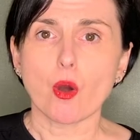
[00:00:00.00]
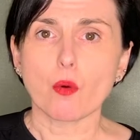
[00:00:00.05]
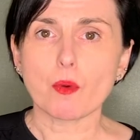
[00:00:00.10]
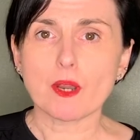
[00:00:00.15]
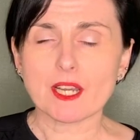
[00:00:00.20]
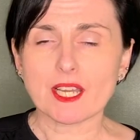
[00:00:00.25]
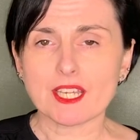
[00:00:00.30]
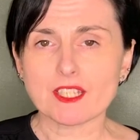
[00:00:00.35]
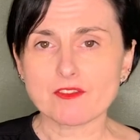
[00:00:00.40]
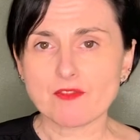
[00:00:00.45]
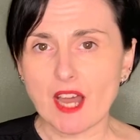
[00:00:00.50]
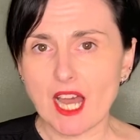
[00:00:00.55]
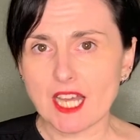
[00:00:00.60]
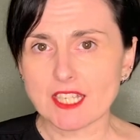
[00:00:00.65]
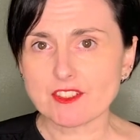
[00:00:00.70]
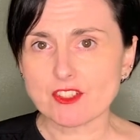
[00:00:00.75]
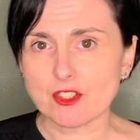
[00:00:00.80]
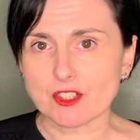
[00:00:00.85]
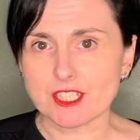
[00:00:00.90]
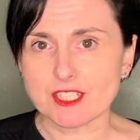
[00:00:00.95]
When I
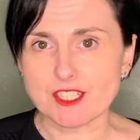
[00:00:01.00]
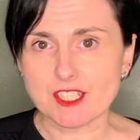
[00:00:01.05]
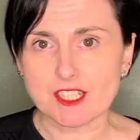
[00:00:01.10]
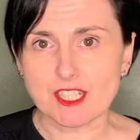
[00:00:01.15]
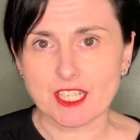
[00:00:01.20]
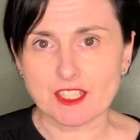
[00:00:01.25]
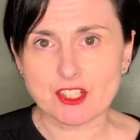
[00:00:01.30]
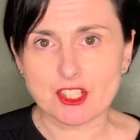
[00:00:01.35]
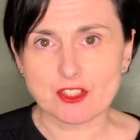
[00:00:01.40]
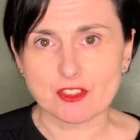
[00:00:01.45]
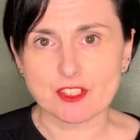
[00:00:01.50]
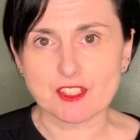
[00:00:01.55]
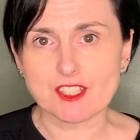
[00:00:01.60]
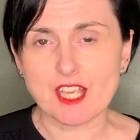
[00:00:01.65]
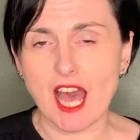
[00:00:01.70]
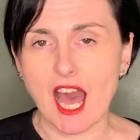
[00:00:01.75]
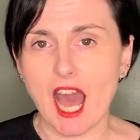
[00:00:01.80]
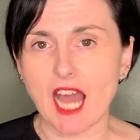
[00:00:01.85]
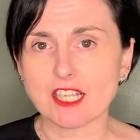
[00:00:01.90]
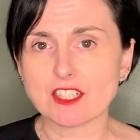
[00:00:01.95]
advise on international
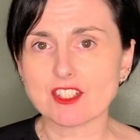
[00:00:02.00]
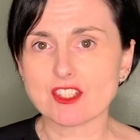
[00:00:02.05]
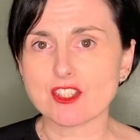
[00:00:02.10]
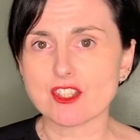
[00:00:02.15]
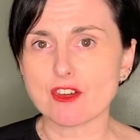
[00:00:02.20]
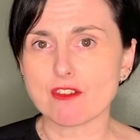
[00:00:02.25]
tax,